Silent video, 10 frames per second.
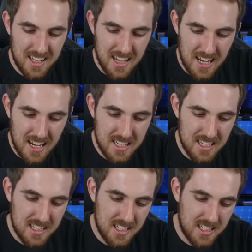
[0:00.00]
and
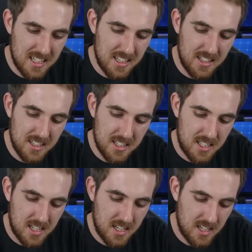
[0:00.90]
then
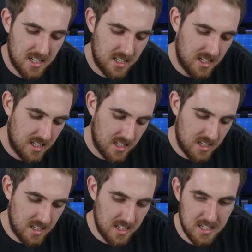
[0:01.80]
this
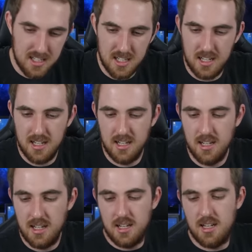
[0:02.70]
is
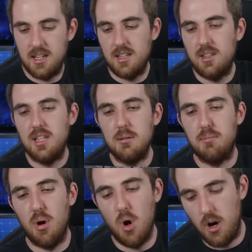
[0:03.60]
the
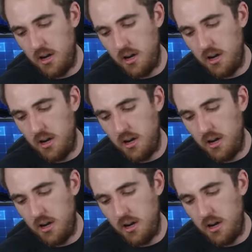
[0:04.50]
board.